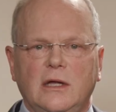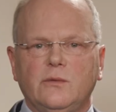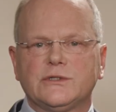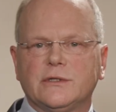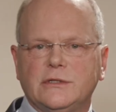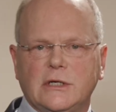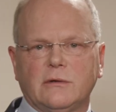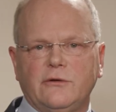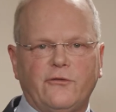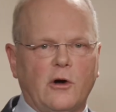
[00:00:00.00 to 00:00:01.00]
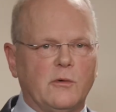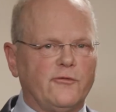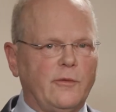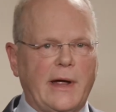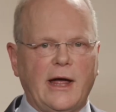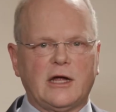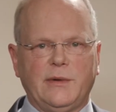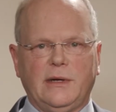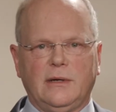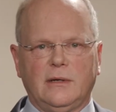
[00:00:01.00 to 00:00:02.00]
He was the dairy farmer from
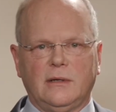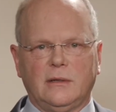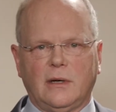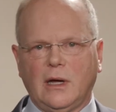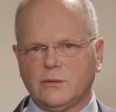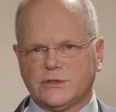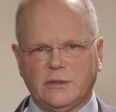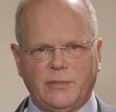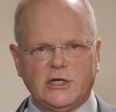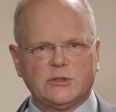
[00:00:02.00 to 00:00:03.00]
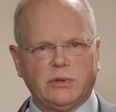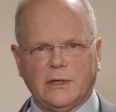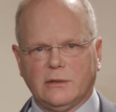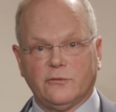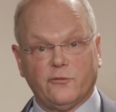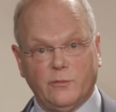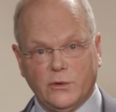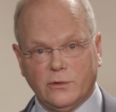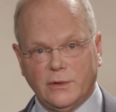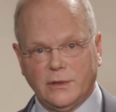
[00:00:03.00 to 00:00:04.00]
Acme. I was the bass player from
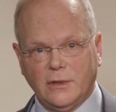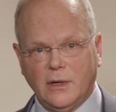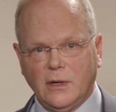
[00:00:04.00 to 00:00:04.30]
Burien.